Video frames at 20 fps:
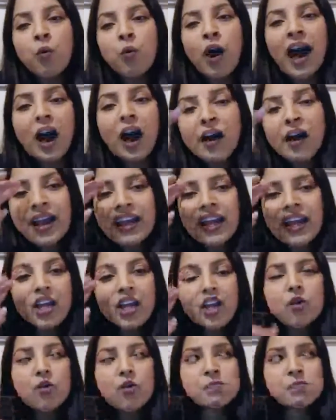How can I
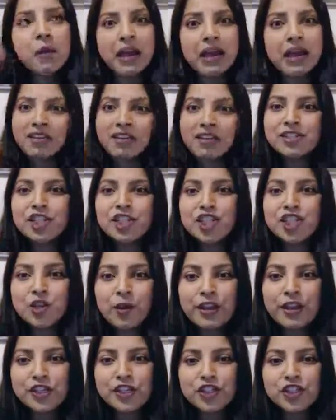use my current
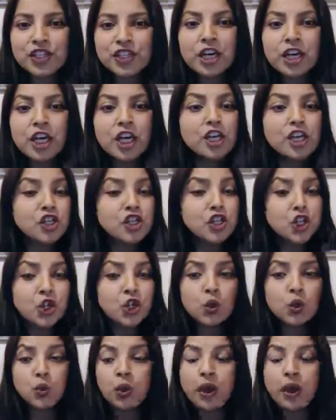situation
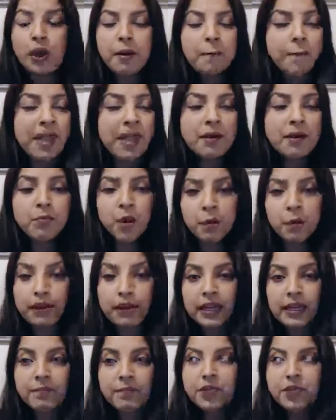to make more
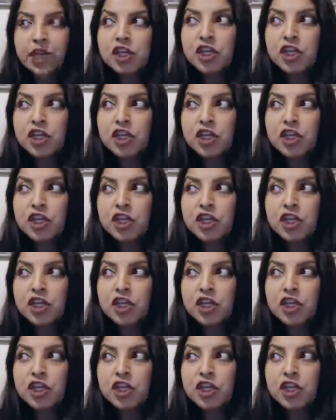money,